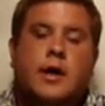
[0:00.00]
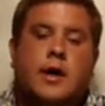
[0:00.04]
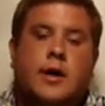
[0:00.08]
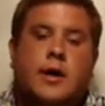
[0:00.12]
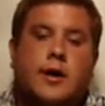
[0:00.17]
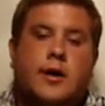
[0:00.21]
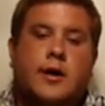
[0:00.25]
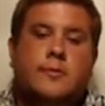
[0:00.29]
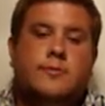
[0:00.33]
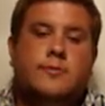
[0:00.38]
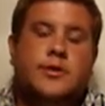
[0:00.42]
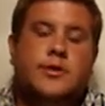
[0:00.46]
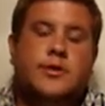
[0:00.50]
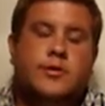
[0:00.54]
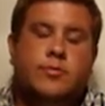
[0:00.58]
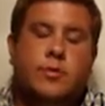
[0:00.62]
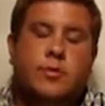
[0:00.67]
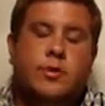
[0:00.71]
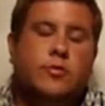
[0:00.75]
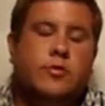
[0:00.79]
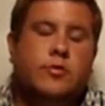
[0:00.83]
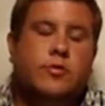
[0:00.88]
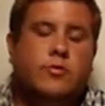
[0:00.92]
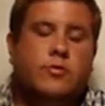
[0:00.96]
Just
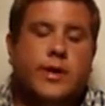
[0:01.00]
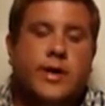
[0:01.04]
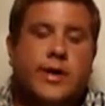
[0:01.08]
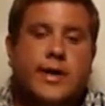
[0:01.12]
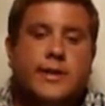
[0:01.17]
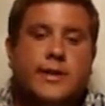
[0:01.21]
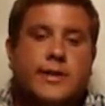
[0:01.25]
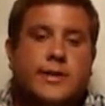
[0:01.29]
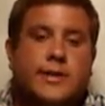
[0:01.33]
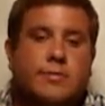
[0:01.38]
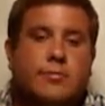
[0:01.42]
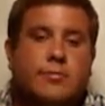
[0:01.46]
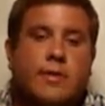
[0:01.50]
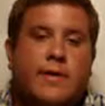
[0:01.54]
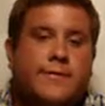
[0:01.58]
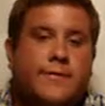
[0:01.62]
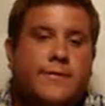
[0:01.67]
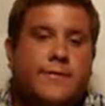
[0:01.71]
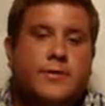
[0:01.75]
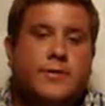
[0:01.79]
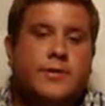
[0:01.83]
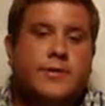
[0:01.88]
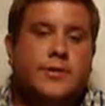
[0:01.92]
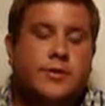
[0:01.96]
real quick, this is my
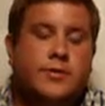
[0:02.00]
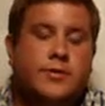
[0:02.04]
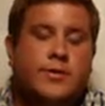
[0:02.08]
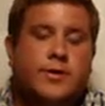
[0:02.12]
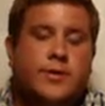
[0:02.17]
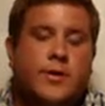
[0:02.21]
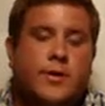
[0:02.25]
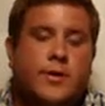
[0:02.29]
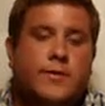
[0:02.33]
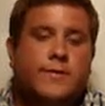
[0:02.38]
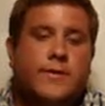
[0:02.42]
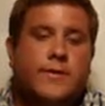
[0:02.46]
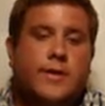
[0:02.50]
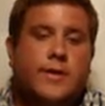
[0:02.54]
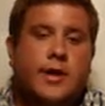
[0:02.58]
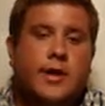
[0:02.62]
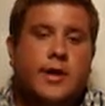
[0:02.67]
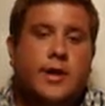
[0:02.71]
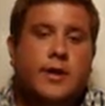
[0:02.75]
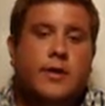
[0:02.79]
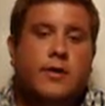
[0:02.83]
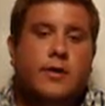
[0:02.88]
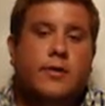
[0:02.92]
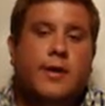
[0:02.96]
first YouTube
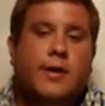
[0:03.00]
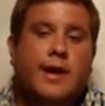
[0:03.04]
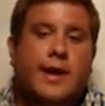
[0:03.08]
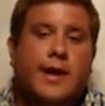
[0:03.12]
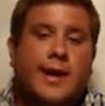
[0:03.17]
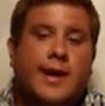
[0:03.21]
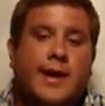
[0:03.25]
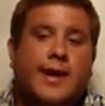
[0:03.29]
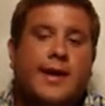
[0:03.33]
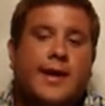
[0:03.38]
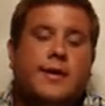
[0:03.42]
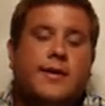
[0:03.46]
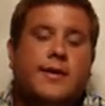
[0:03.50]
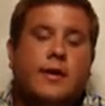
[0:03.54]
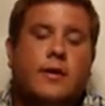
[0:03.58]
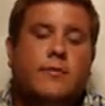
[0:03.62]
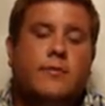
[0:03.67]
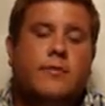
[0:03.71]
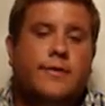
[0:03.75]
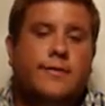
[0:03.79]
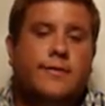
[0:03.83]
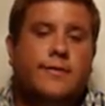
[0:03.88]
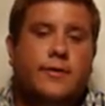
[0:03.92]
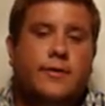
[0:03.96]
video and
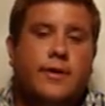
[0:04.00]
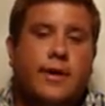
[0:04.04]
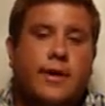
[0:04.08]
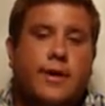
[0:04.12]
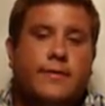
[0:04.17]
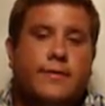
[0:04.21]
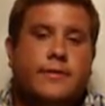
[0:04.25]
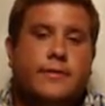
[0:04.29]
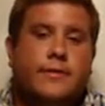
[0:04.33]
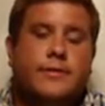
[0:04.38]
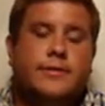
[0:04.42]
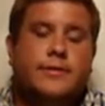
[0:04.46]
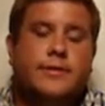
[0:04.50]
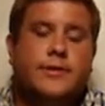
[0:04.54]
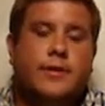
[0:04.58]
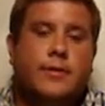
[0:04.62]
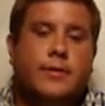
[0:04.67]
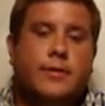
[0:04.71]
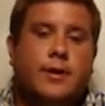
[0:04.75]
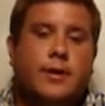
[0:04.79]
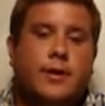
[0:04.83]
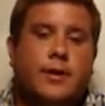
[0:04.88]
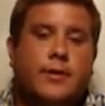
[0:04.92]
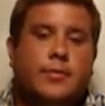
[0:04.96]
gun review ever,
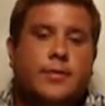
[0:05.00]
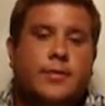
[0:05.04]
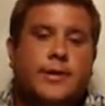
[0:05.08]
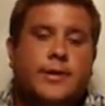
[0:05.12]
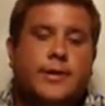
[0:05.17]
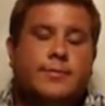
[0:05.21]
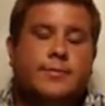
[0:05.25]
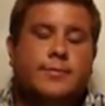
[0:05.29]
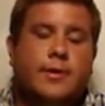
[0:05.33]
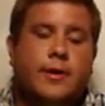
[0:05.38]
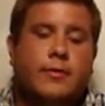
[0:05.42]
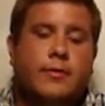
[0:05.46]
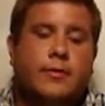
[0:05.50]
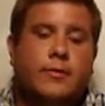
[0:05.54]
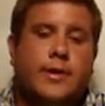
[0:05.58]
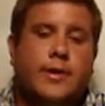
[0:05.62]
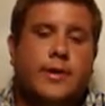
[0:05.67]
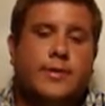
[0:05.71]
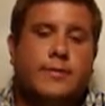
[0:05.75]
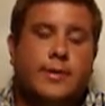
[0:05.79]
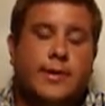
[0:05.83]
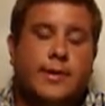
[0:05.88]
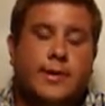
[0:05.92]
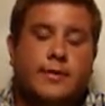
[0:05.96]
so please bear
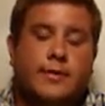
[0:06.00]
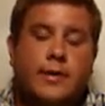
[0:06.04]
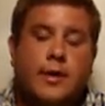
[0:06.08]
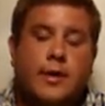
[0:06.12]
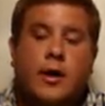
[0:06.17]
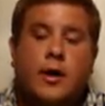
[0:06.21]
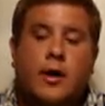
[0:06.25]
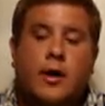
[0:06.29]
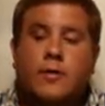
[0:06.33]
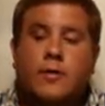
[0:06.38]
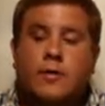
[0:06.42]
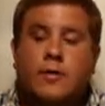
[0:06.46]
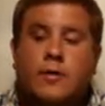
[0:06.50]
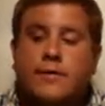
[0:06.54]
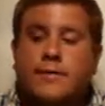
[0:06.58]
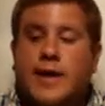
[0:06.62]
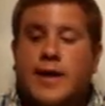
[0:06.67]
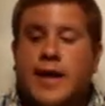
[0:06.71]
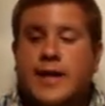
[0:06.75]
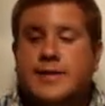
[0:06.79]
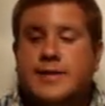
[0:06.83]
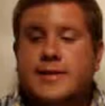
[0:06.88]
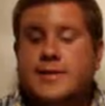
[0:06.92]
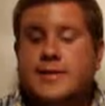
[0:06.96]
with me. With
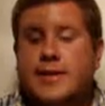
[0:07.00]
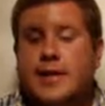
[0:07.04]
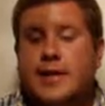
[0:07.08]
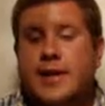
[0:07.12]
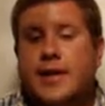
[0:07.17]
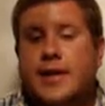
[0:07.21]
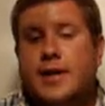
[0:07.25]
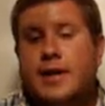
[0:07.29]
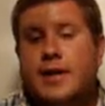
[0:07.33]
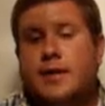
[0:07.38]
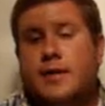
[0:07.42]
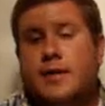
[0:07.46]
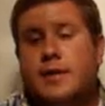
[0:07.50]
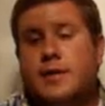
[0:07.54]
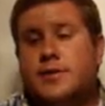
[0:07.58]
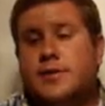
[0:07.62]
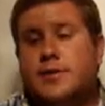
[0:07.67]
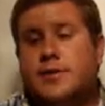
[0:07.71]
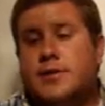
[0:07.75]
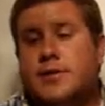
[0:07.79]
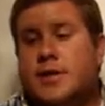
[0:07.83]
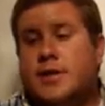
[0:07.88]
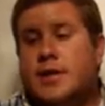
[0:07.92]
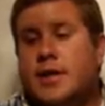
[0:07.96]
that
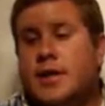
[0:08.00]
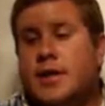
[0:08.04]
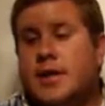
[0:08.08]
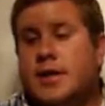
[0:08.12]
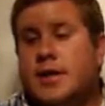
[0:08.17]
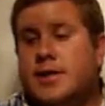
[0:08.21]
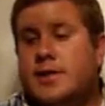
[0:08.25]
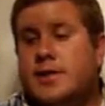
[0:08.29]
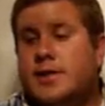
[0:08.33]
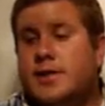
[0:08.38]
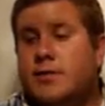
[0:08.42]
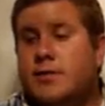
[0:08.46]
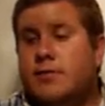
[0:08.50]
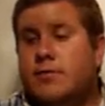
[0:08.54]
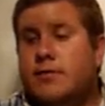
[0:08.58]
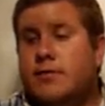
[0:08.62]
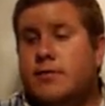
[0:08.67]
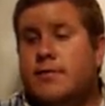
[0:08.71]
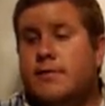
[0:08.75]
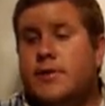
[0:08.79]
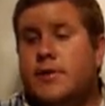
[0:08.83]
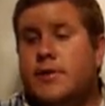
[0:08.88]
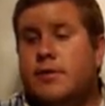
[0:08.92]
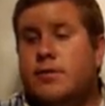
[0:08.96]
said, just to get into the
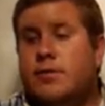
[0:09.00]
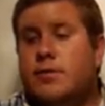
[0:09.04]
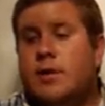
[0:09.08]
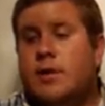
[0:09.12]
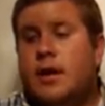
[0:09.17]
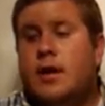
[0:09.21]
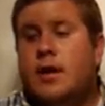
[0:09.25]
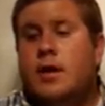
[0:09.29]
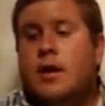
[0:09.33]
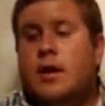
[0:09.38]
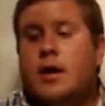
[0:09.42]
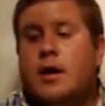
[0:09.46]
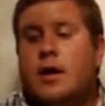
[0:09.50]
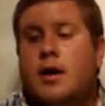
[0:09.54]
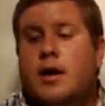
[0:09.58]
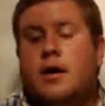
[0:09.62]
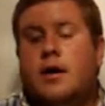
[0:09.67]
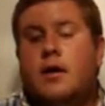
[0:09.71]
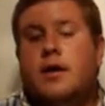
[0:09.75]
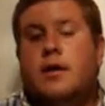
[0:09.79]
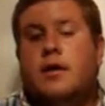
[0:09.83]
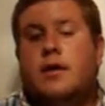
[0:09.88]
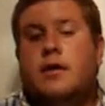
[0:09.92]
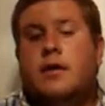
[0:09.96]
review,
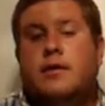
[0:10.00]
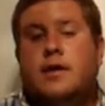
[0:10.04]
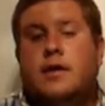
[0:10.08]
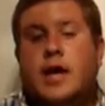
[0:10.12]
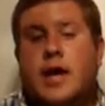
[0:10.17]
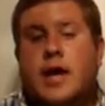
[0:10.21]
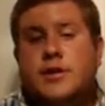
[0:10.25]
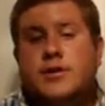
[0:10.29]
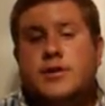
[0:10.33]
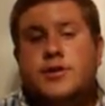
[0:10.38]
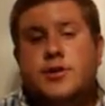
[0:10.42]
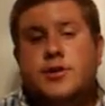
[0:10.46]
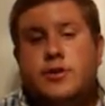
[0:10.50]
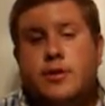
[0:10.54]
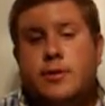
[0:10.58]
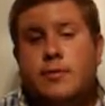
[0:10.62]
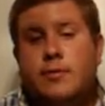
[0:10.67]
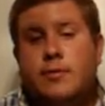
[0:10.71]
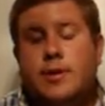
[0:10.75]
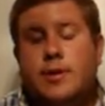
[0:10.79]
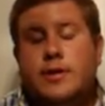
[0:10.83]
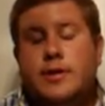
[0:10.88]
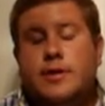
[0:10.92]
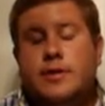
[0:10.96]
last
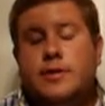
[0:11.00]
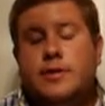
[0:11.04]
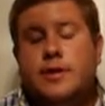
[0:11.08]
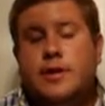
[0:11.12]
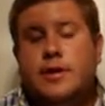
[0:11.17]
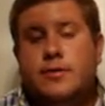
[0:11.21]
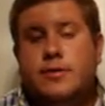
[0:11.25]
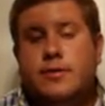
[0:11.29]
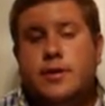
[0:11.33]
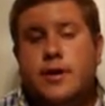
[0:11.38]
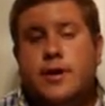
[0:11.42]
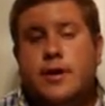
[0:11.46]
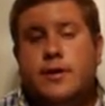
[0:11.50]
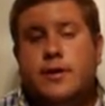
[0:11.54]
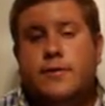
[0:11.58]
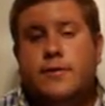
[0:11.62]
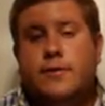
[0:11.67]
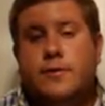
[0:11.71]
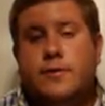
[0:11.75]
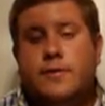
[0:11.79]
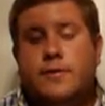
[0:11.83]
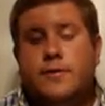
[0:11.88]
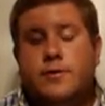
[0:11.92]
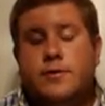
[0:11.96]
year I went deer hunting
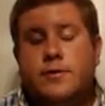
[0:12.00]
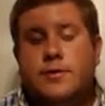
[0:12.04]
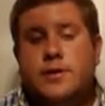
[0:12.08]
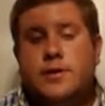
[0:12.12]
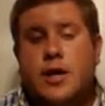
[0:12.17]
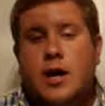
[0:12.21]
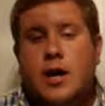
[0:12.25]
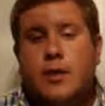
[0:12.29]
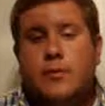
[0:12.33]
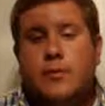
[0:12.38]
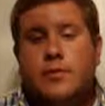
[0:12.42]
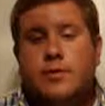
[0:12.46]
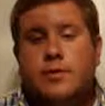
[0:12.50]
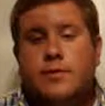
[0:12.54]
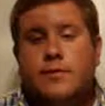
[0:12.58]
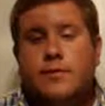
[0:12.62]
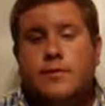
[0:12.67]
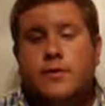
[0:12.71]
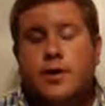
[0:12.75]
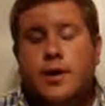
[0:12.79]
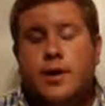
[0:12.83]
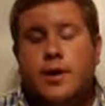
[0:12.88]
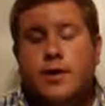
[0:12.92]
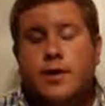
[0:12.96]
for the first time with a
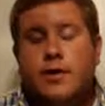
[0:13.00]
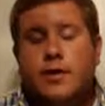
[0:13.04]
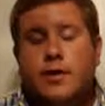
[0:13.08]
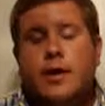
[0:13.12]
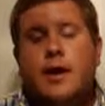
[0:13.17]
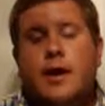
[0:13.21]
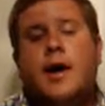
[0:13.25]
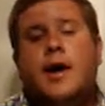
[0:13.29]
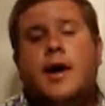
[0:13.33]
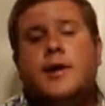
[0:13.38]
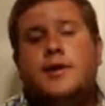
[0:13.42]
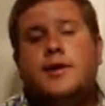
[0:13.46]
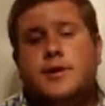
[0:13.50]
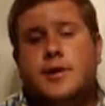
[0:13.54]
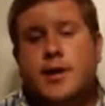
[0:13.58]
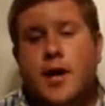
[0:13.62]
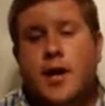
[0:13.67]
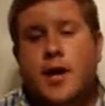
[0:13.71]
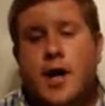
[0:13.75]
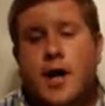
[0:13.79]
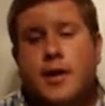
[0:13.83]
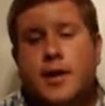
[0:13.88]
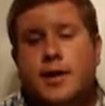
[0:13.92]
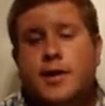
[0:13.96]
friend. I actually
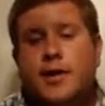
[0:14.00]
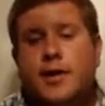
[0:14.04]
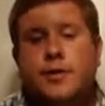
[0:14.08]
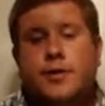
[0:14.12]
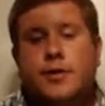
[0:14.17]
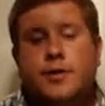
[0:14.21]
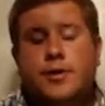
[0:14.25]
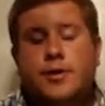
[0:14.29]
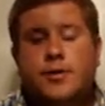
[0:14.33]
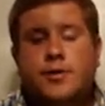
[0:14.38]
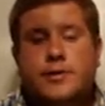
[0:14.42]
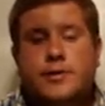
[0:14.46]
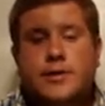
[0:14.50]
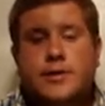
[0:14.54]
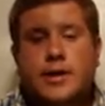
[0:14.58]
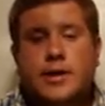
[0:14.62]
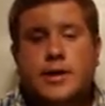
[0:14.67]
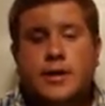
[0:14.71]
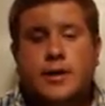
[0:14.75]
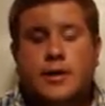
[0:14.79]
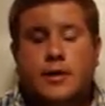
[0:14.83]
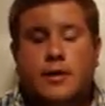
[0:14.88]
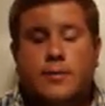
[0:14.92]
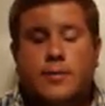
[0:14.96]
got a deer
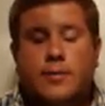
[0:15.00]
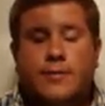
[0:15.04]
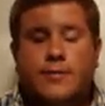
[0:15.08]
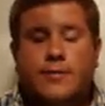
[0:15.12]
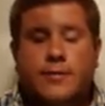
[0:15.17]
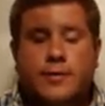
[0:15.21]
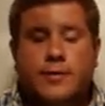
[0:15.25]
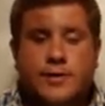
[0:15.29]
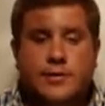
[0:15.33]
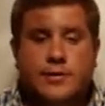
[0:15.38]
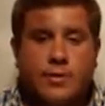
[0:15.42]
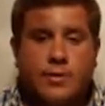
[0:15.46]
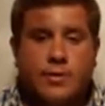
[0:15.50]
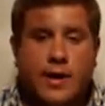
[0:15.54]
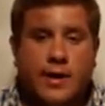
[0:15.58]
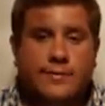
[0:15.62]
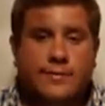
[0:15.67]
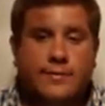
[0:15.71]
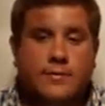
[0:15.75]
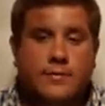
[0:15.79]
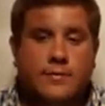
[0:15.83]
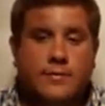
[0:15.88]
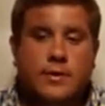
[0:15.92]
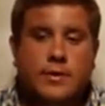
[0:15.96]
using my friend's
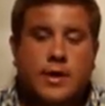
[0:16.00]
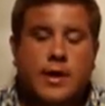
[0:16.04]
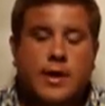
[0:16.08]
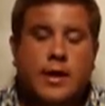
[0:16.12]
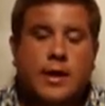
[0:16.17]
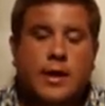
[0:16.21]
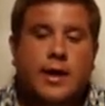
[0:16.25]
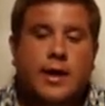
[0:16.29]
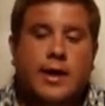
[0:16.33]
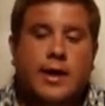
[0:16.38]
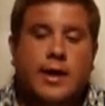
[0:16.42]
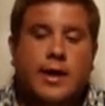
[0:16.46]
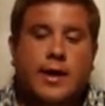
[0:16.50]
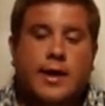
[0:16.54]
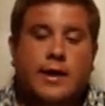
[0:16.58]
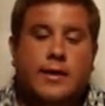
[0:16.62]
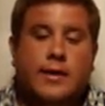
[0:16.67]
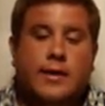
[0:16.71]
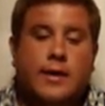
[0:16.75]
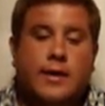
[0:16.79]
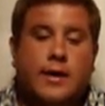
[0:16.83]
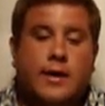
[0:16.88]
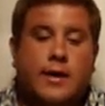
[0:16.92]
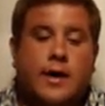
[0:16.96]
rifle,
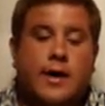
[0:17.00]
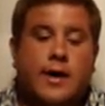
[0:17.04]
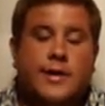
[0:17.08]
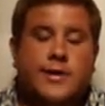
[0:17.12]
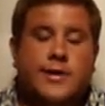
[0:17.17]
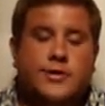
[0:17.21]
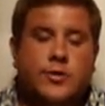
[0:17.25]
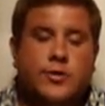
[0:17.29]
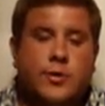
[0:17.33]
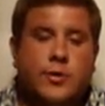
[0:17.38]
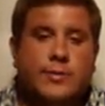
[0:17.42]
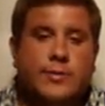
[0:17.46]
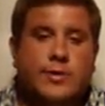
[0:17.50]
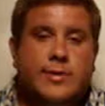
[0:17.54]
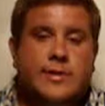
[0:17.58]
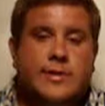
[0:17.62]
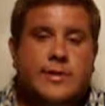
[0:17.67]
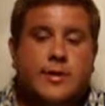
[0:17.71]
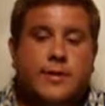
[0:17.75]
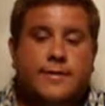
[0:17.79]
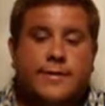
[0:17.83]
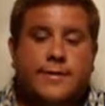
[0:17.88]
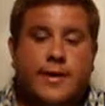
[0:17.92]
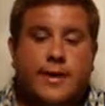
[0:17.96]
and I enjoyed
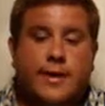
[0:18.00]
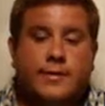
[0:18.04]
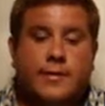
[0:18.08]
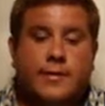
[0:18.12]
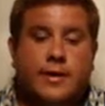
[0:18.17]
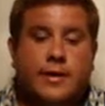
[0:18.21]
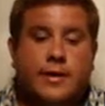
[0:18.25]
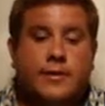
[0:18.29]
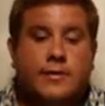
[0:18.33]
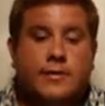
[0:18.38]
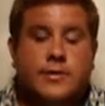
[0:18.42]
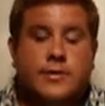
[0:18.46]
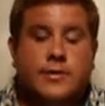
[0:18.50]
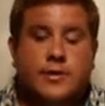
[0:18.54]
myself out there.